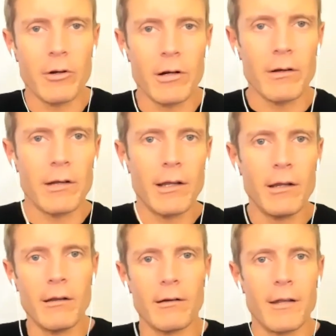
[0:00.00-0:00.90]
every day.
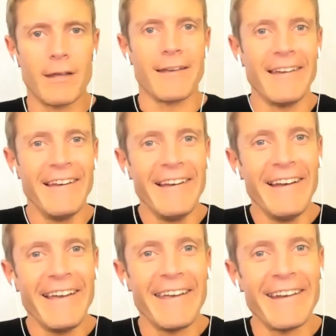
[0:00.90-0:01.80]

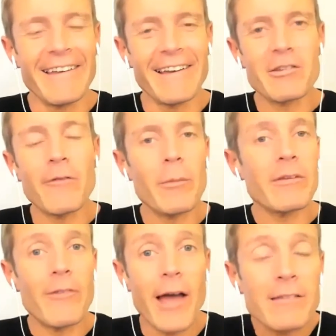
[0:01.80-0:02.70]
And so I found
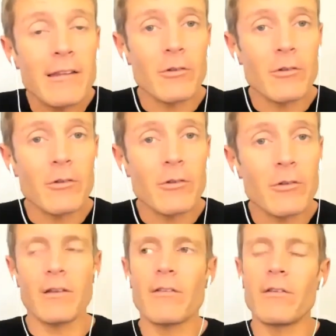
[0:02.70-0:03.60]
myself asking those
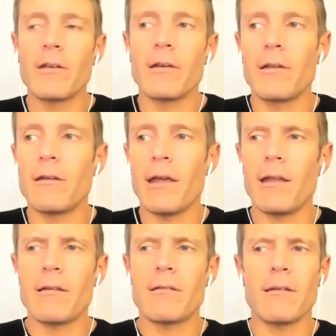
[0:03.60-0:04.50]
questions.
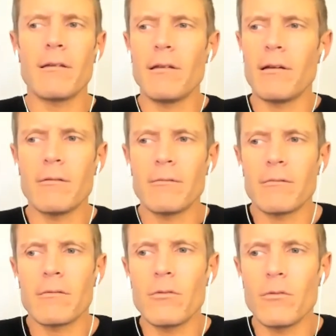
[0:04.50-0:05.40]
And
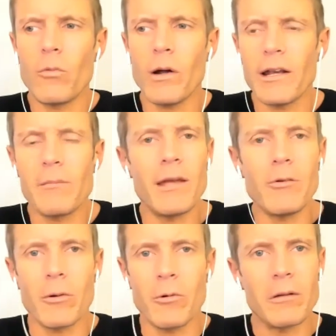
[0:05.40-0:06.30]
what kind of man do
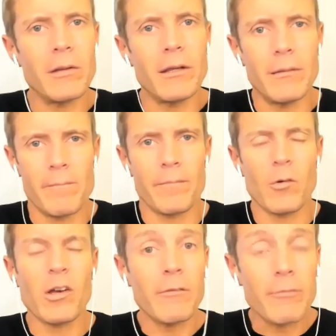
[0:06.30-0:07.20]
I want to be? What
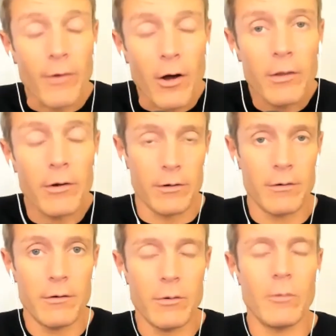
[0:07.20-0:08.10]
kind of father
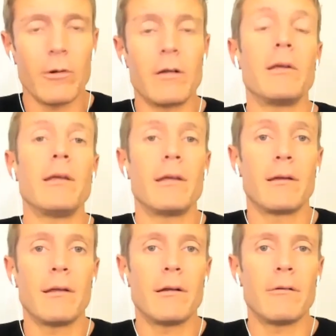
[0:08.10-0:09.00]
do I want to be?
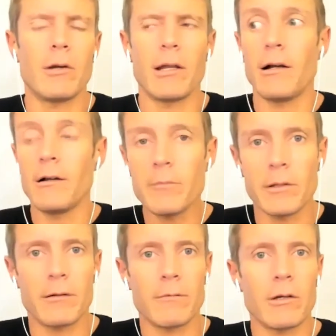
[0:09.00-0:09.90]
What kind of husband?
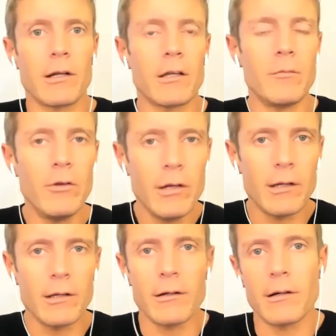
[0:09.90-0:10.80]
What kind of community
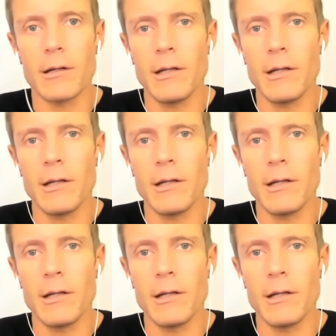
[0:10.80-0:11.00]
leader? And